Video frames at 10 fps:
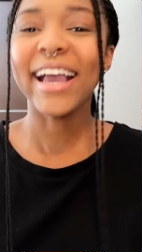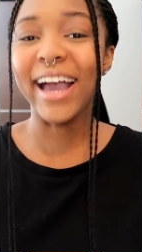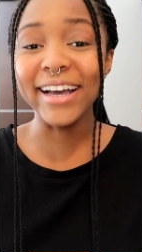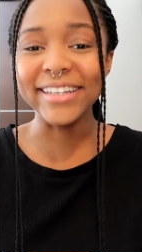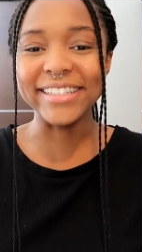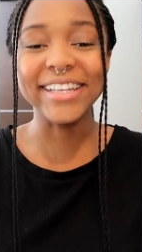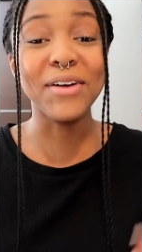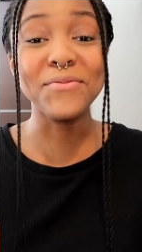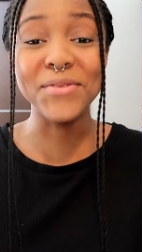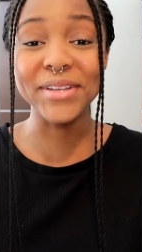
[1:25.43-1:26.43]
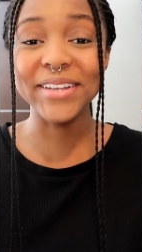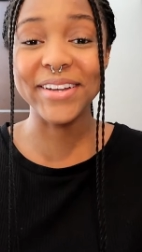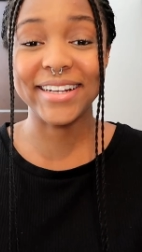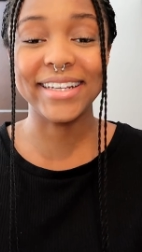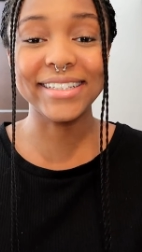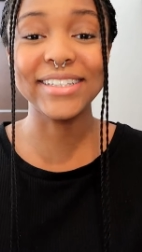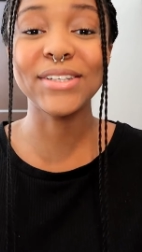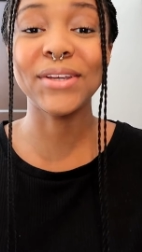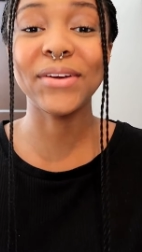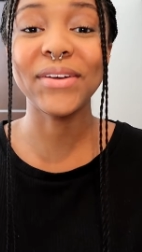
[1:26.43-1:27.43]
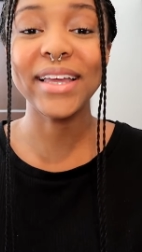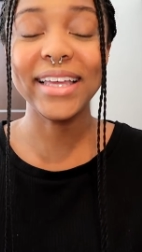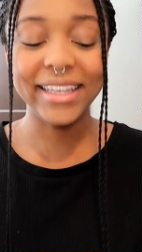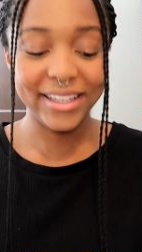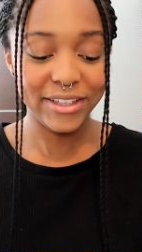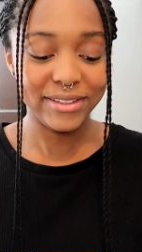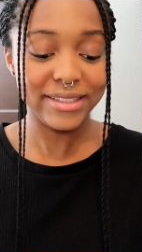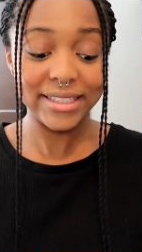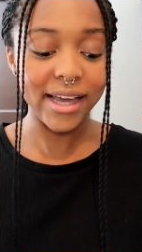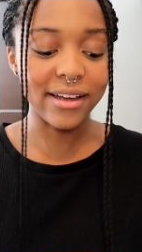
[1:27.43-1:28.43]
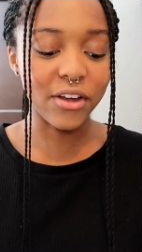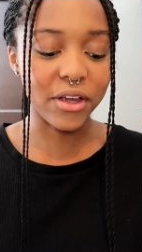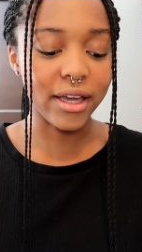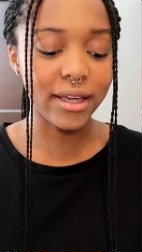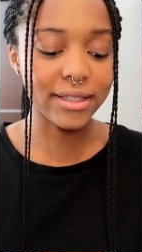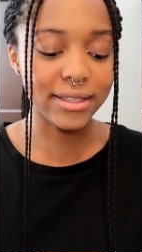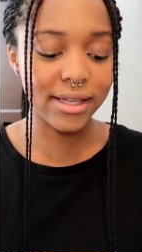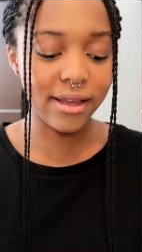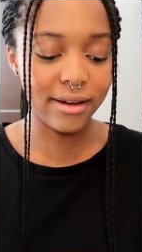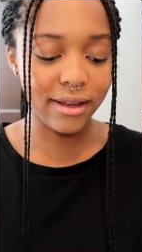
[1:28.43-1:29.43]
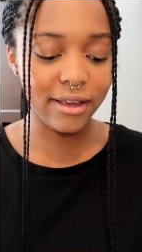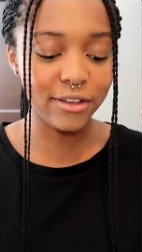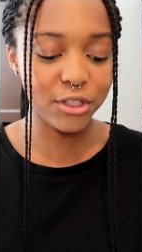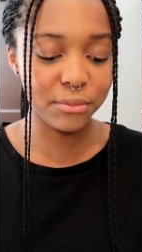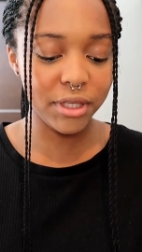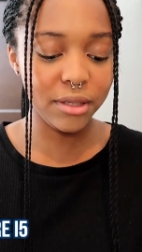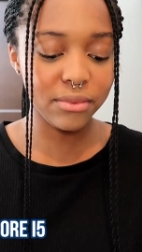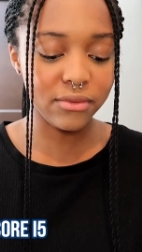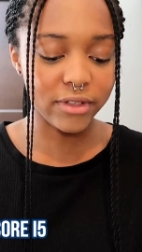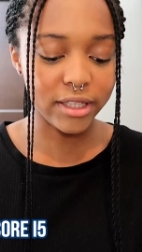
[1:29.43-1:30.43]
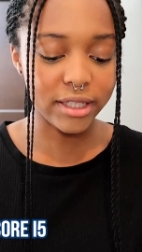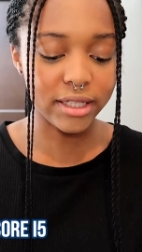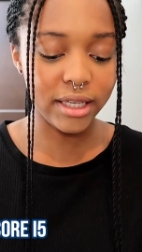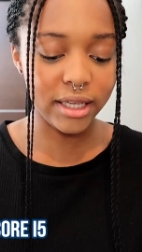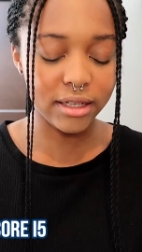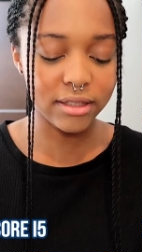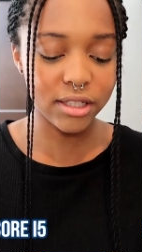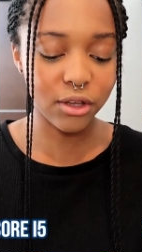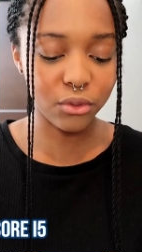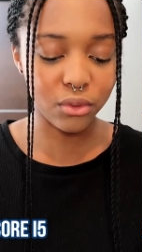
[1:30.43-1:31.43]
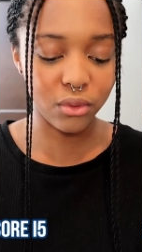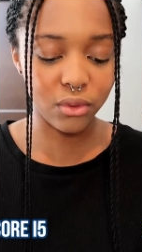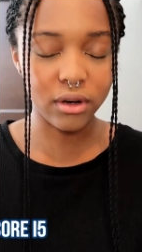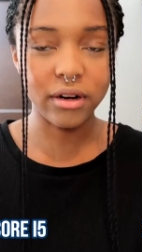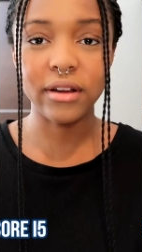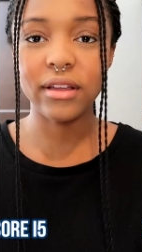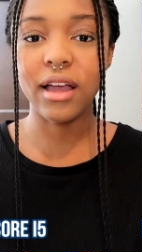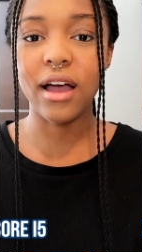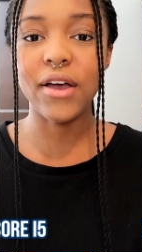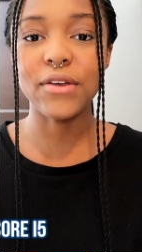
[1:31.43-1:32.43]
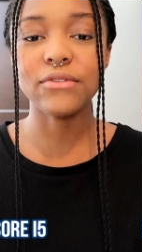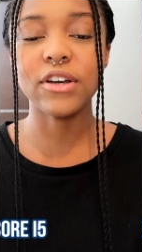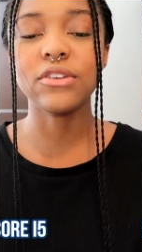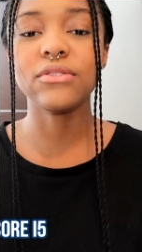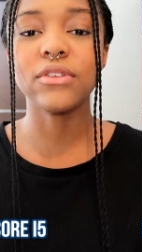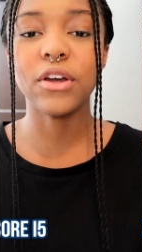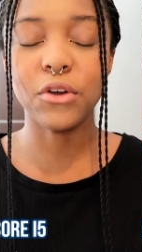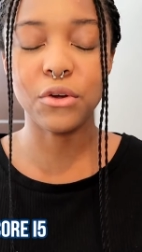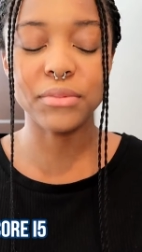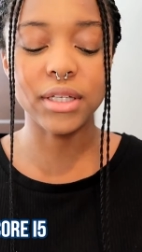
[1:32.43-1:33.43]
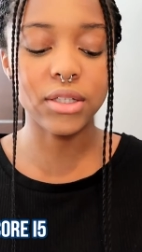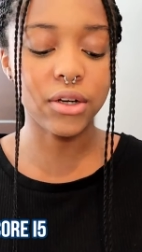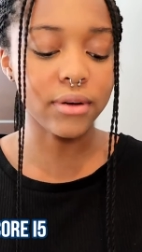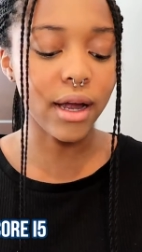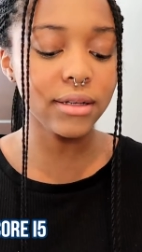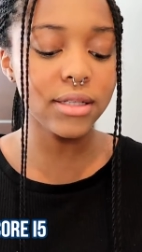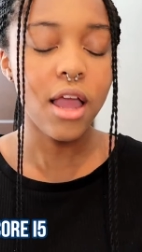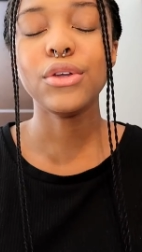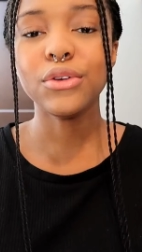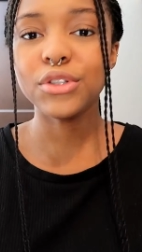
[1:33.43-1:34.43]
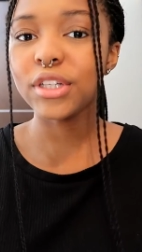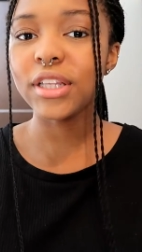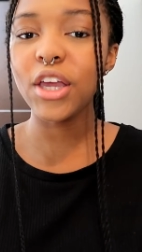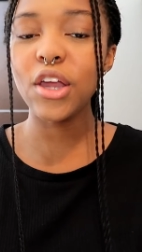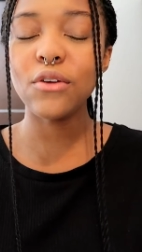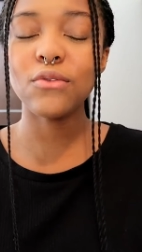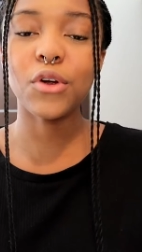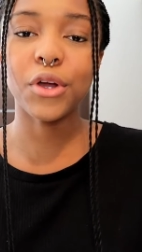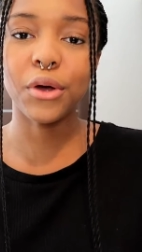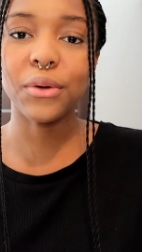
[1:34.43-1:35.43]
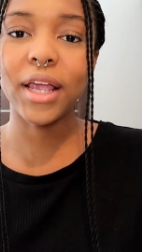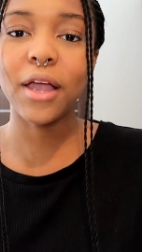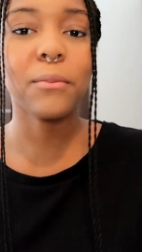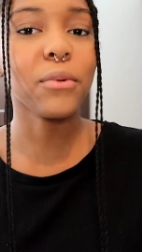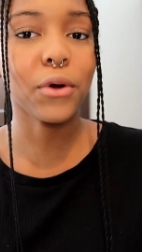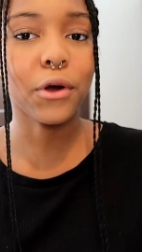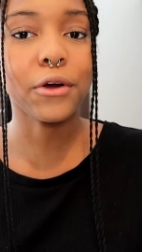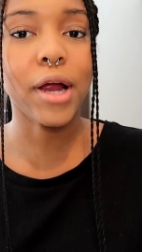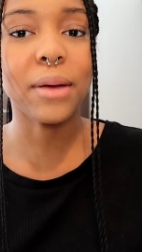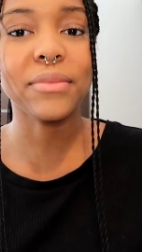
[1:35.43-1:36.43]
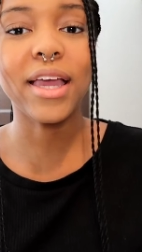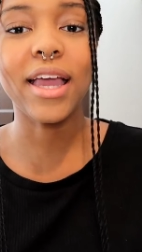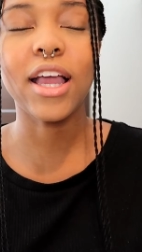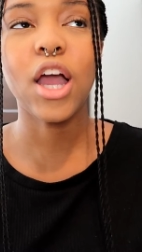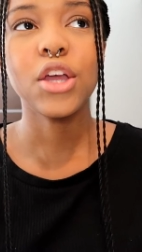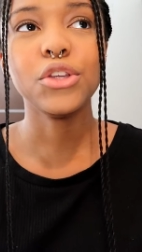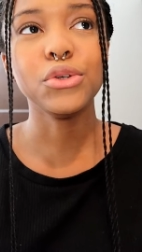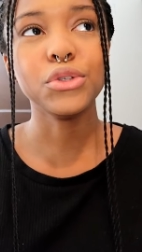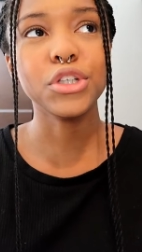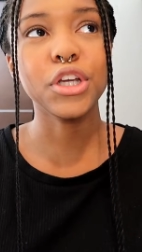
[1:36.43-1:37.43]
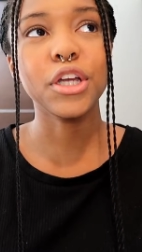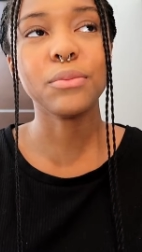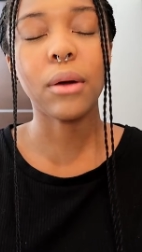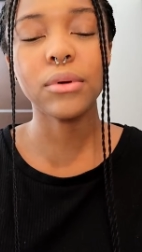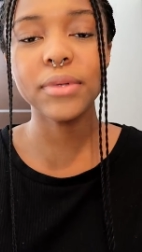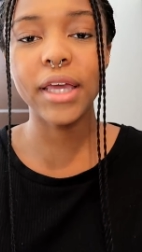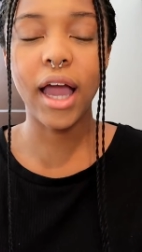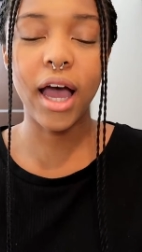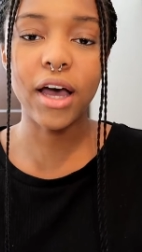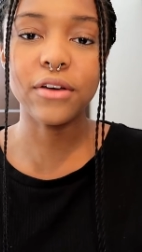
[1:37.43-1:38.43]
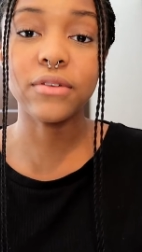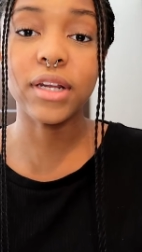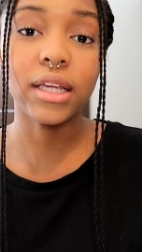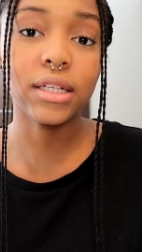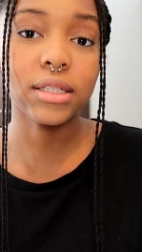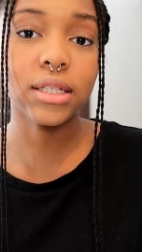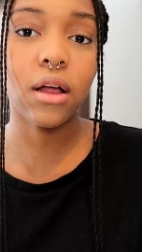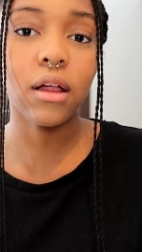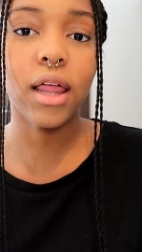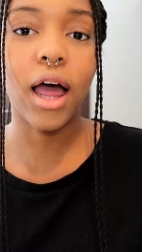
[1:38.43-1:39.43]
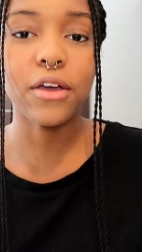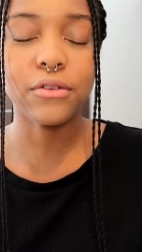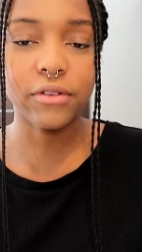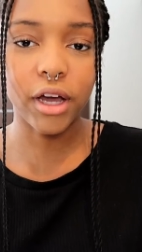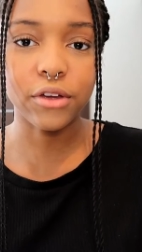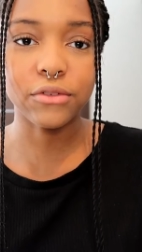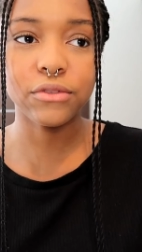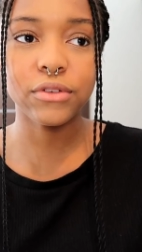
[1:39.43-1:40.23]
Guys, I'm really not into tech. Okay, it's an HP Pavilion Intel Core i5. I hope that's correct. Usually for coding and programming, you should probably have an Intel i5